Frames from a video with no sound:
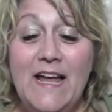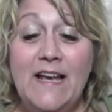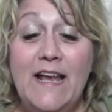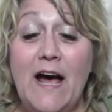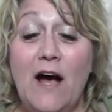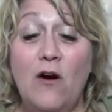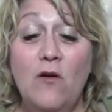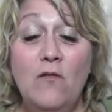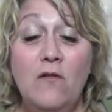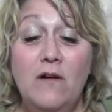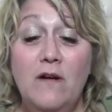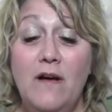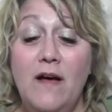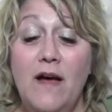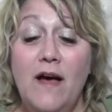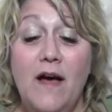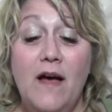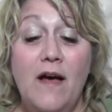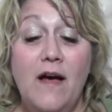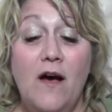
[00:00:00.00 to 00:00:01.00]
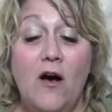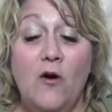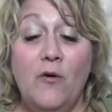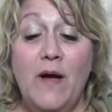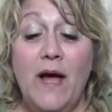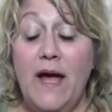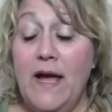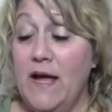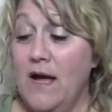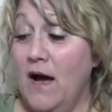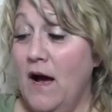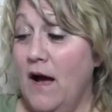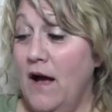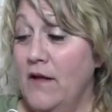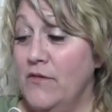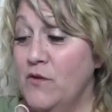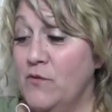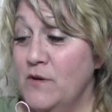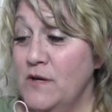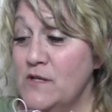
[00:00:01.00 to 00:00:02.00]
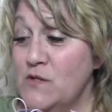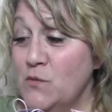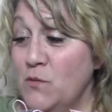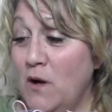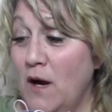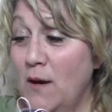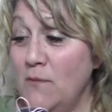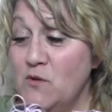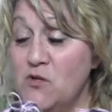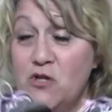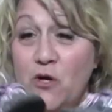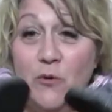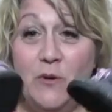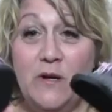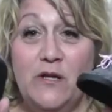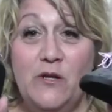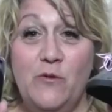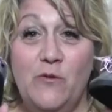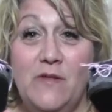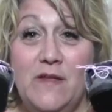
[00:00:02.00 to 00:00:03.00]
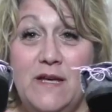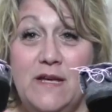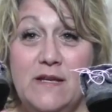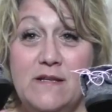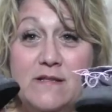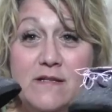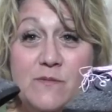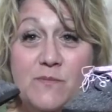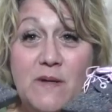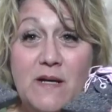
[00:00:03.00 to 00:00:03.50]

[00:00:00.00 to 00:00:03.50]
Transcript: now, okay, the reason why I'm showing you these is